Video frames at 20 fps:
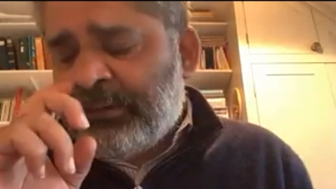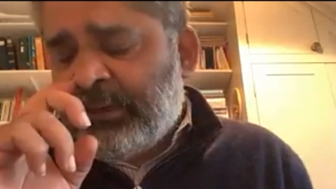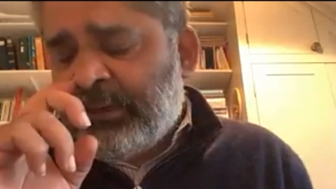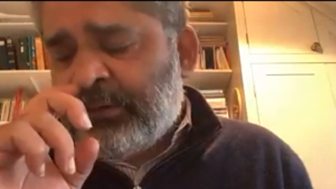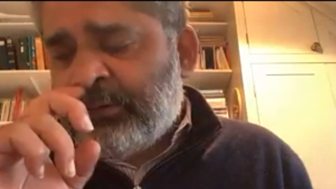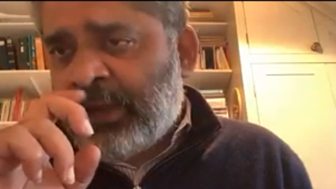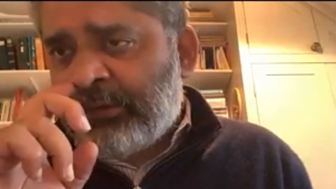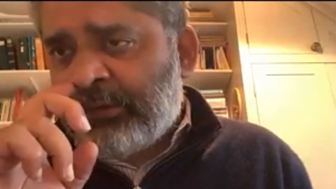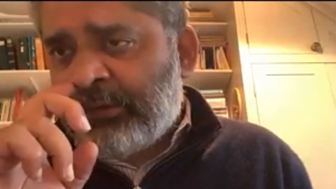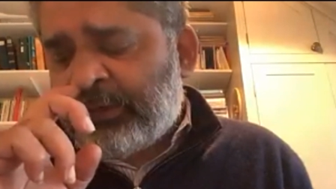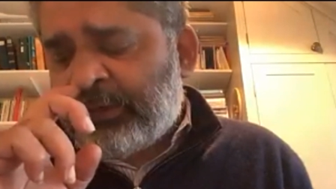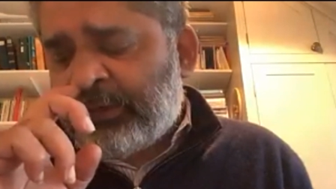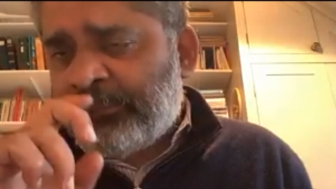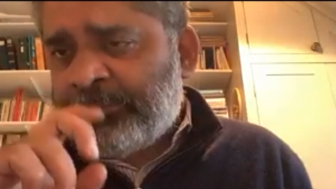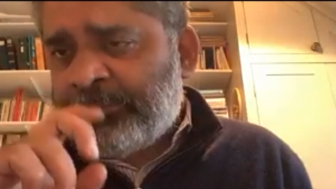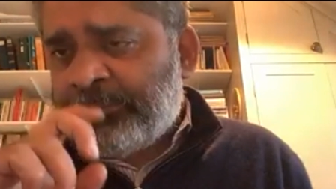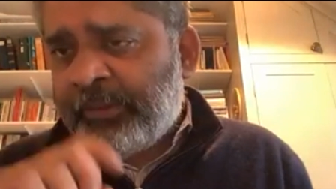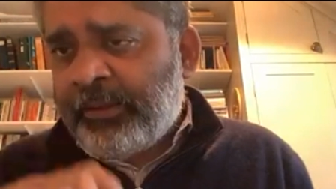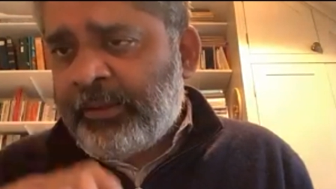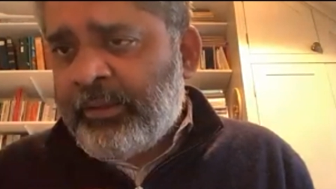in Ranchi
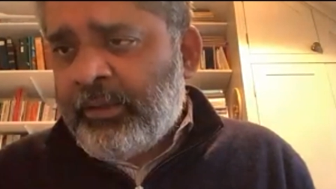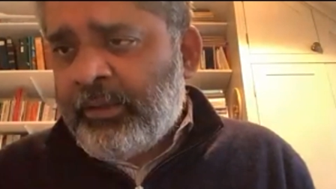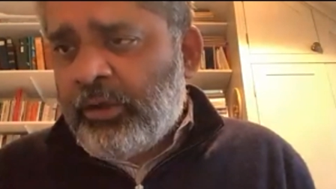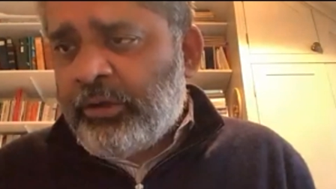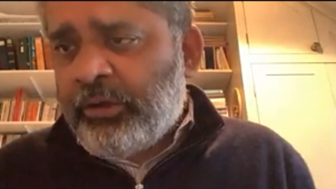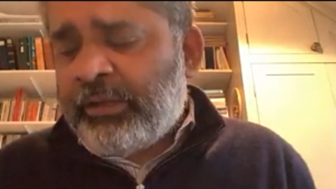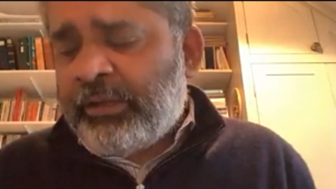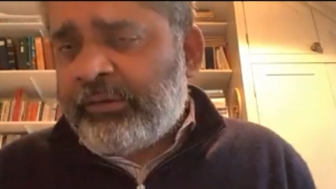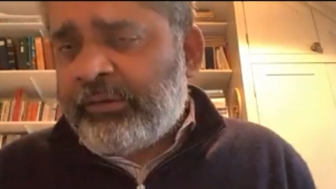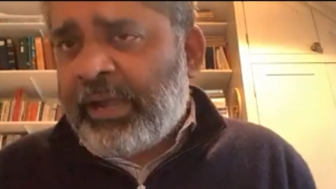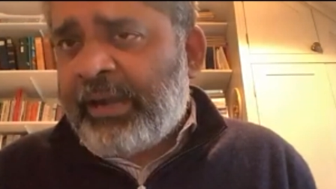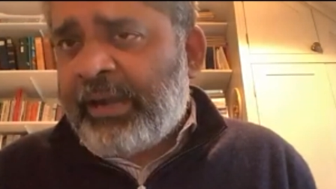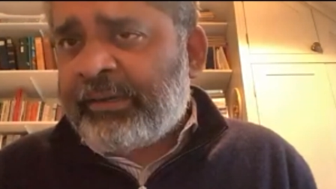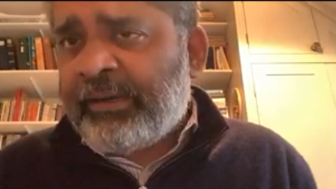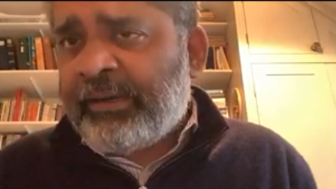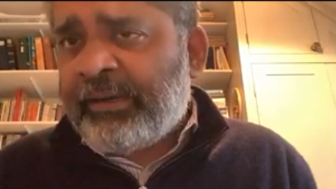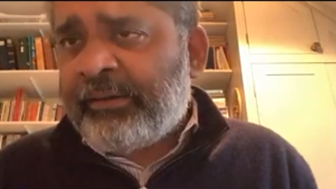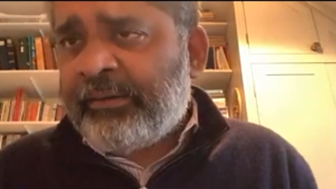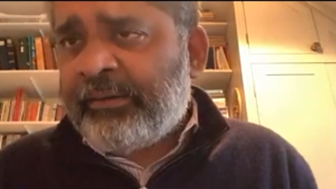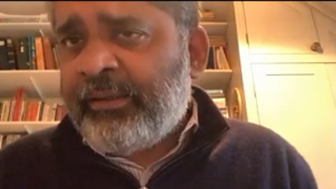or in
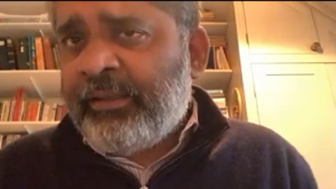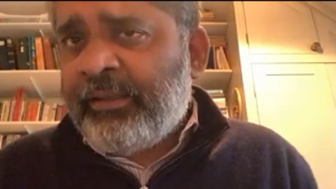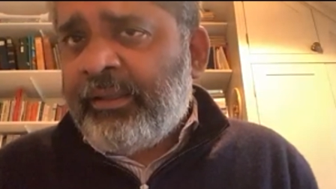Jharkhand